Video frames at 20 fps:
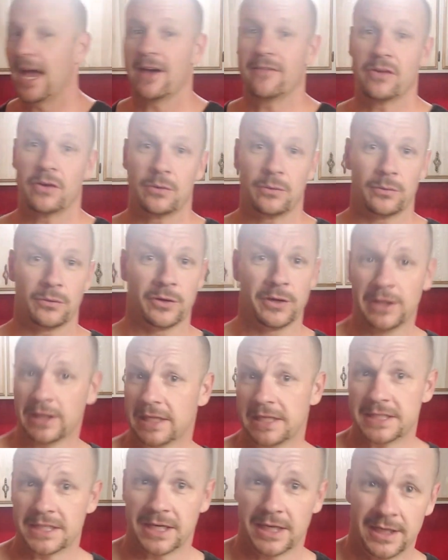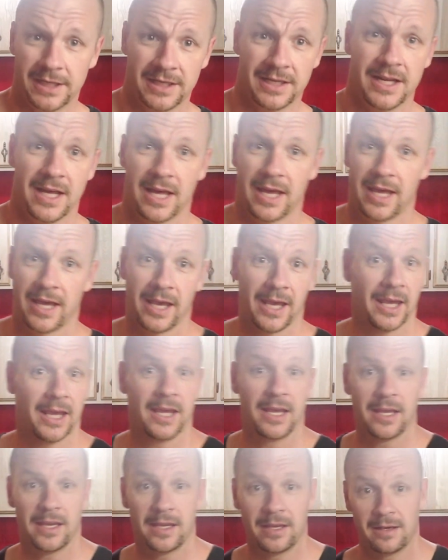haven't really done
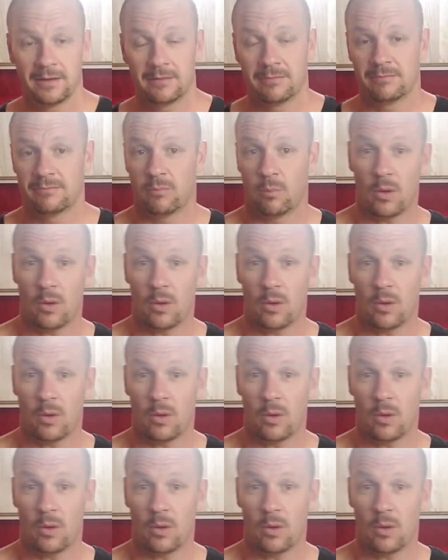a